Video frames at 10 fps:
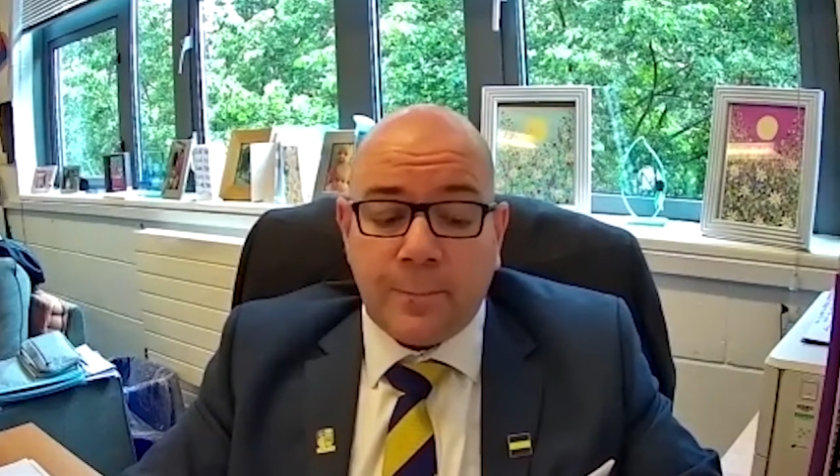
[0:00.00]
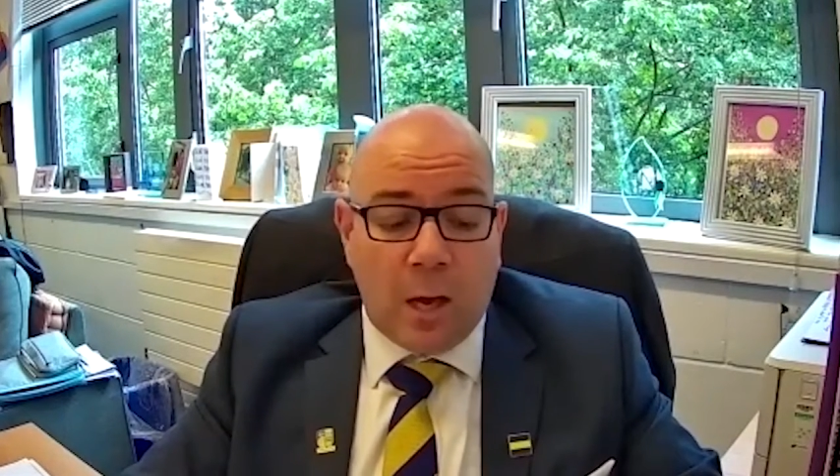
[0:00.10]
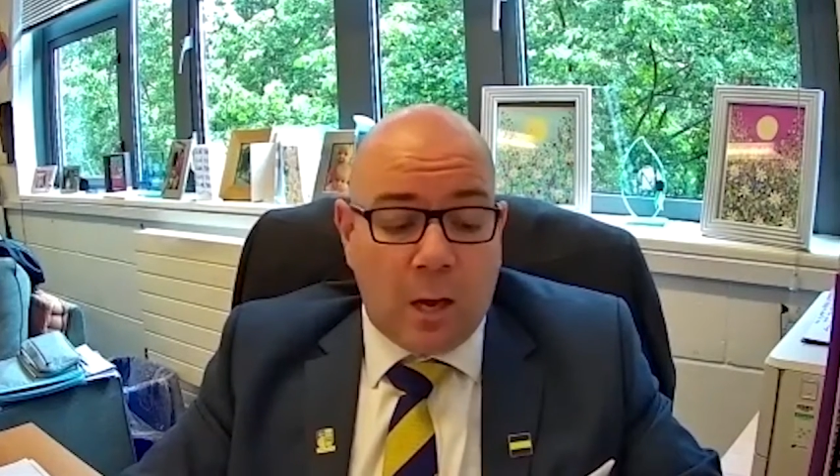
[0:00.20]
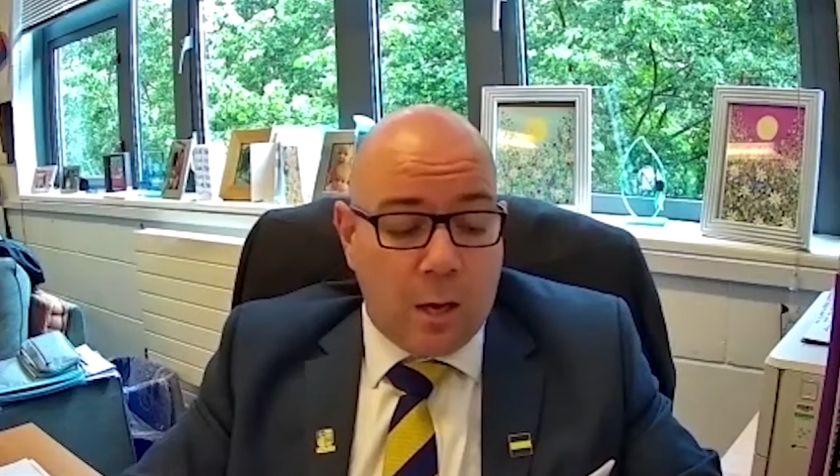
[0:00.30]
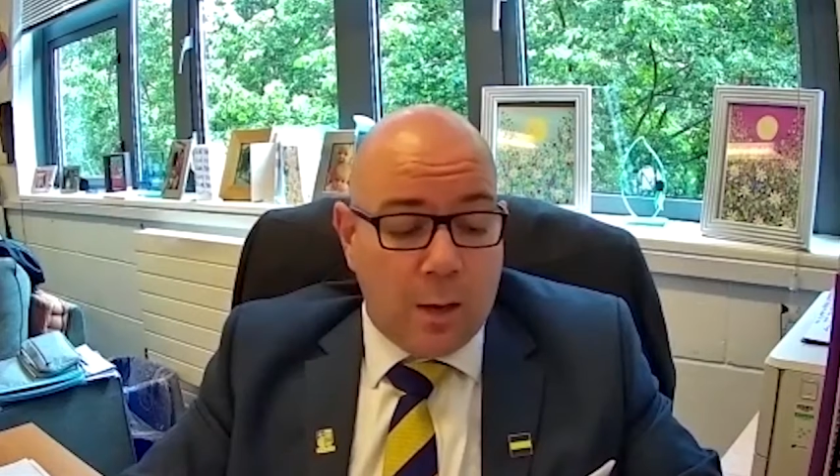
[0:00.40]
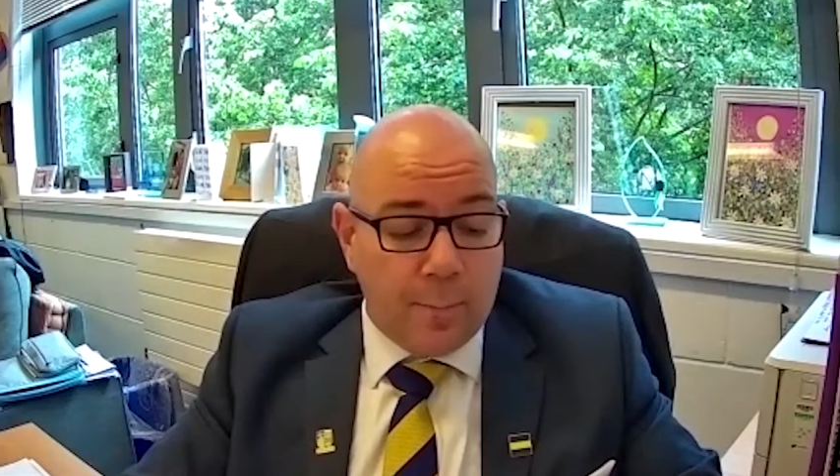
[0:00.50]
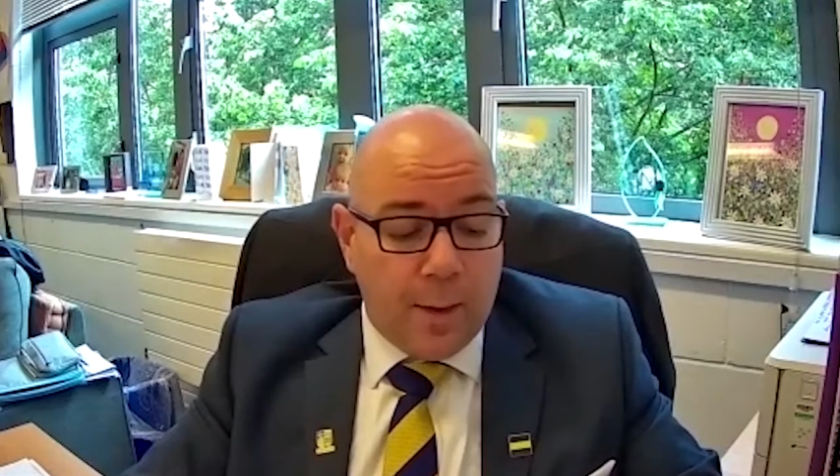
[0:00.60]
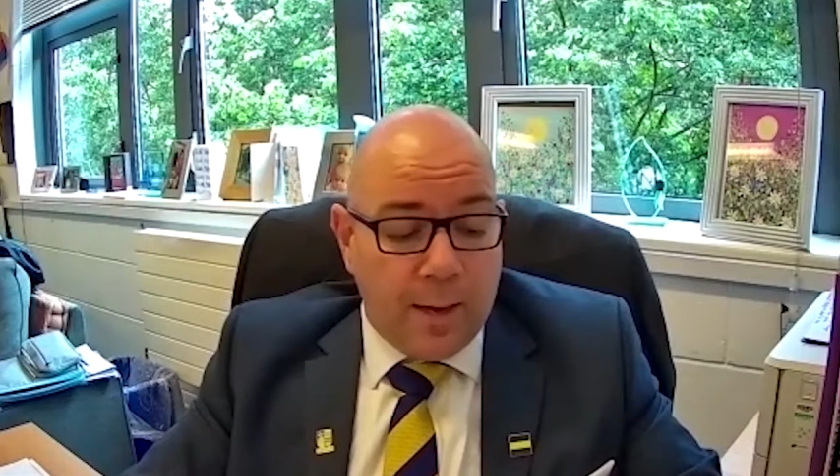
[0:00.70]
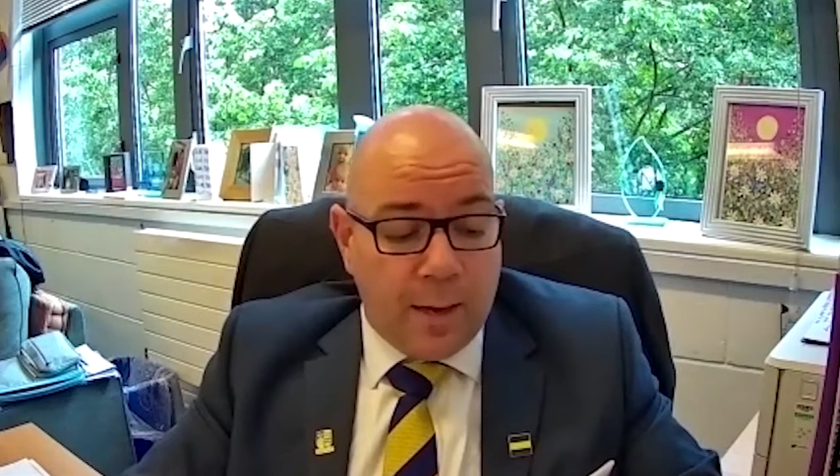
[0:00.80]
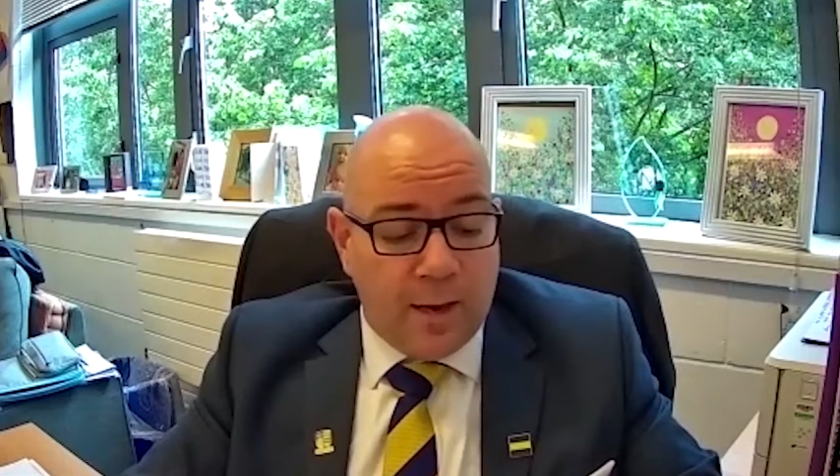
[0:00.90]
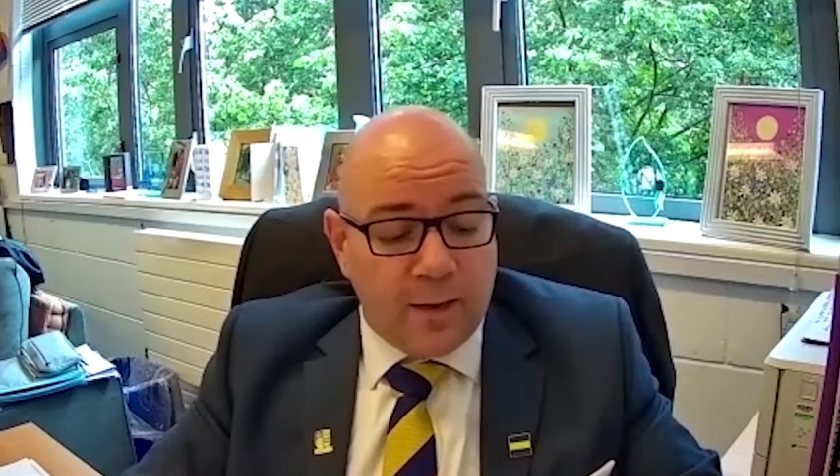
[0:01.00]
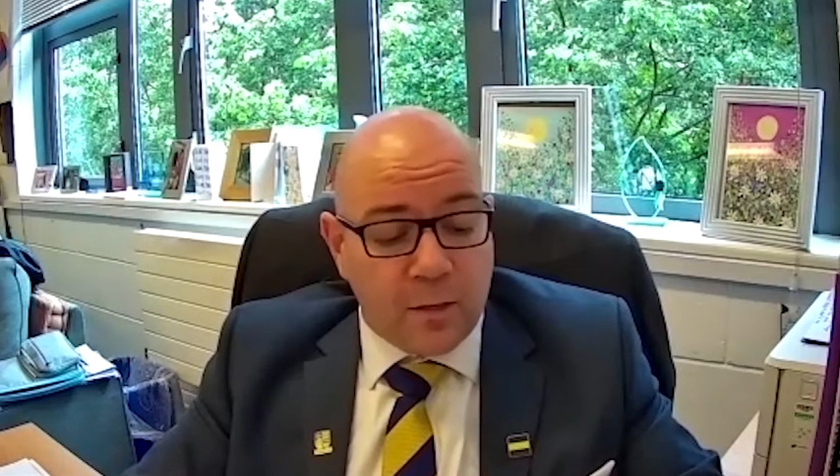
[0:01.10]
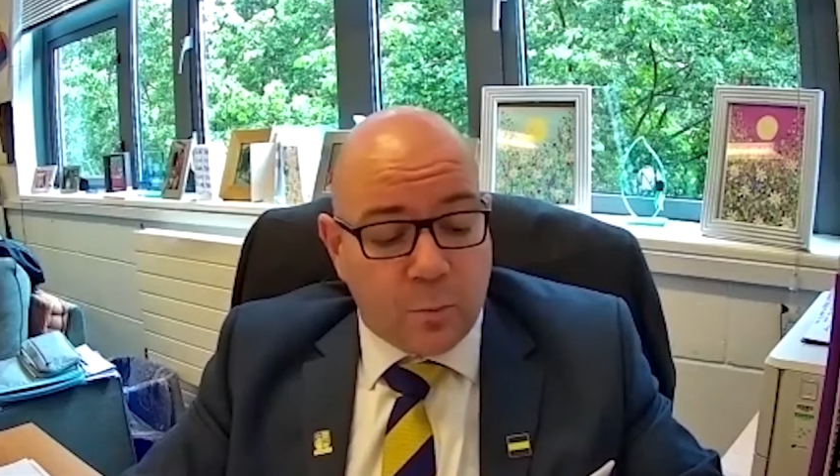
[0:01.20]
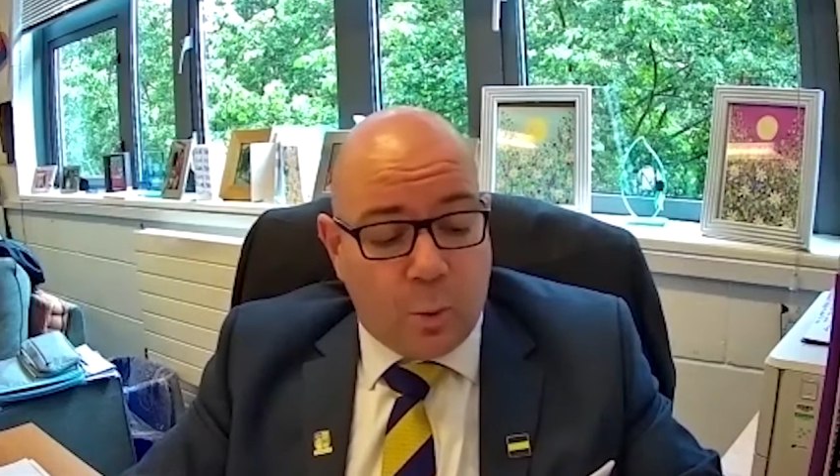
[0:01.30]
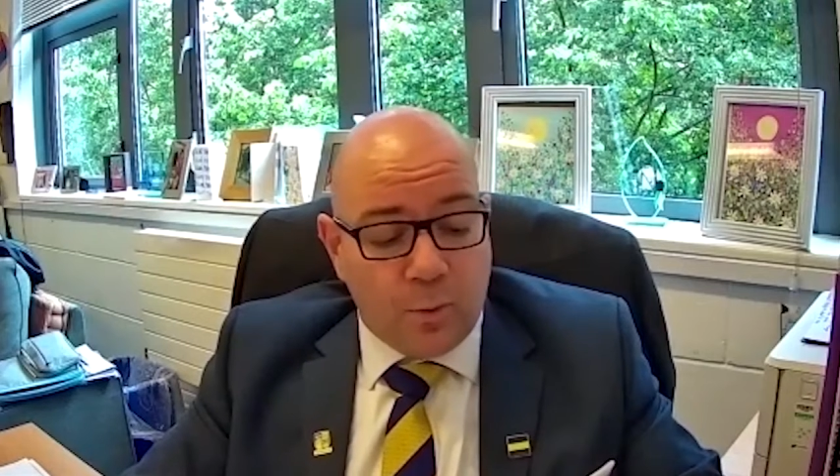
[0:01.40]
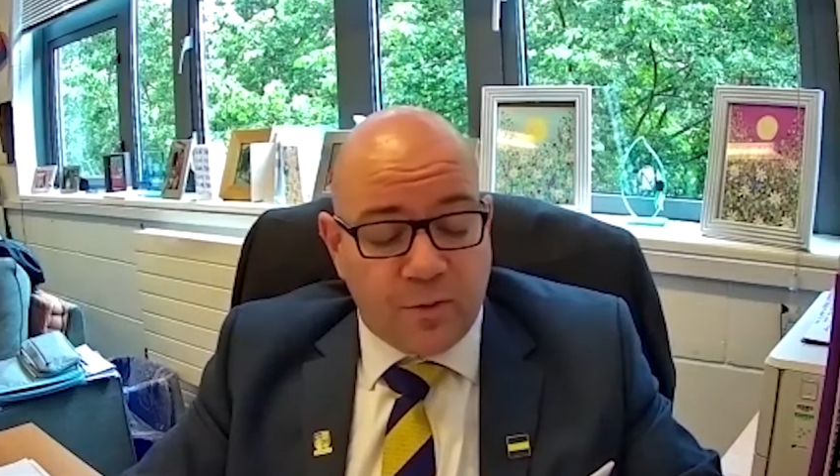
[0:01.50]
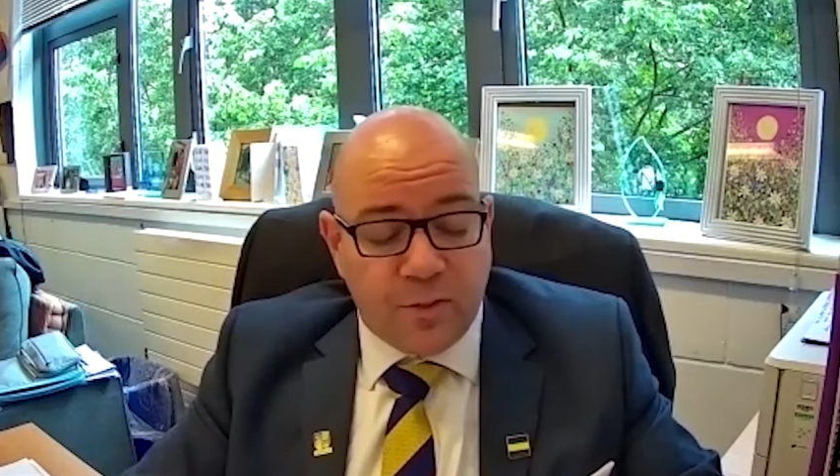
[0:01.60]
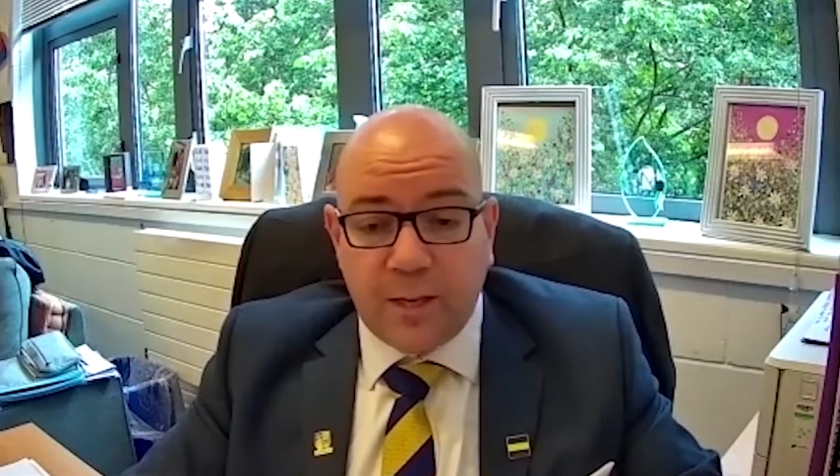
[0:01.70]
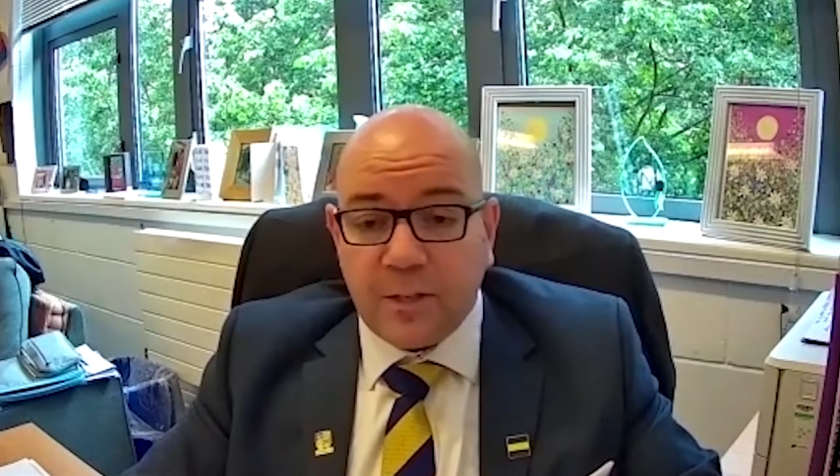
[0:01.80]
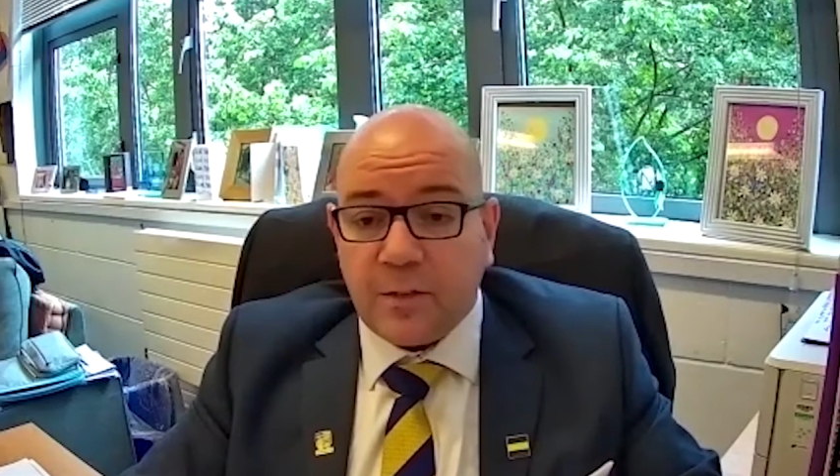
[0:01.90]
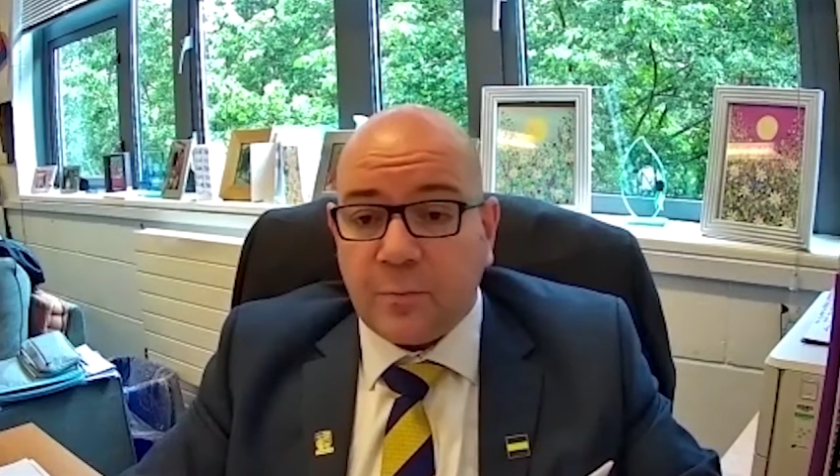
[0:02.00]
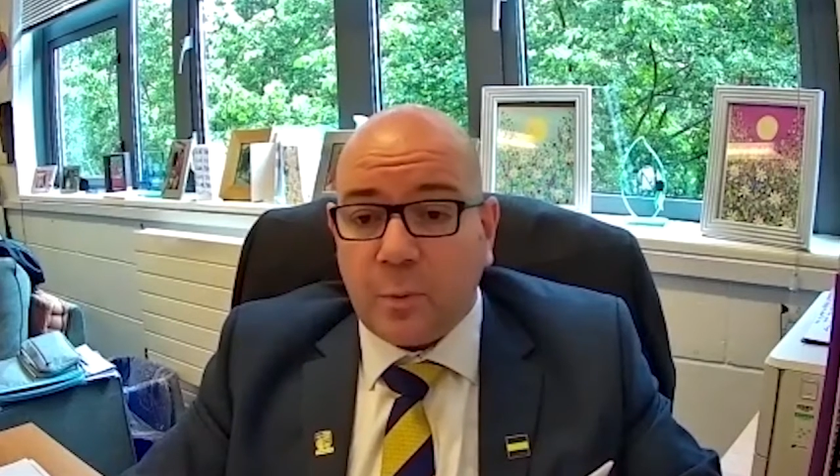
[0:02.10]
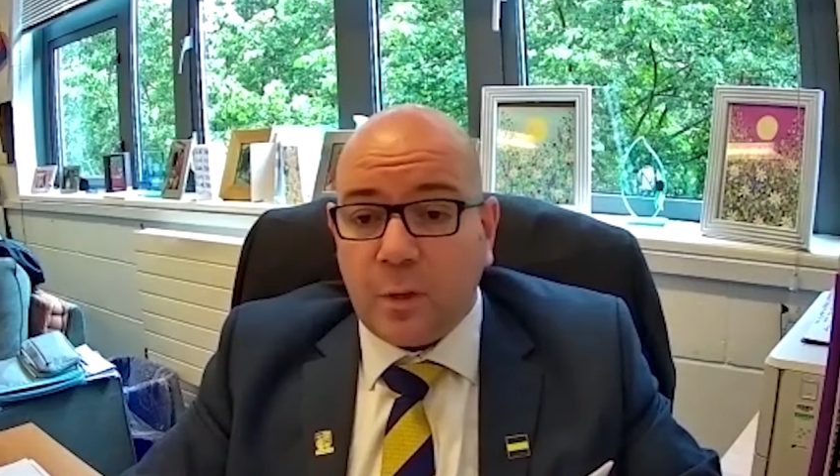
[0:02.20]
And what we've said is if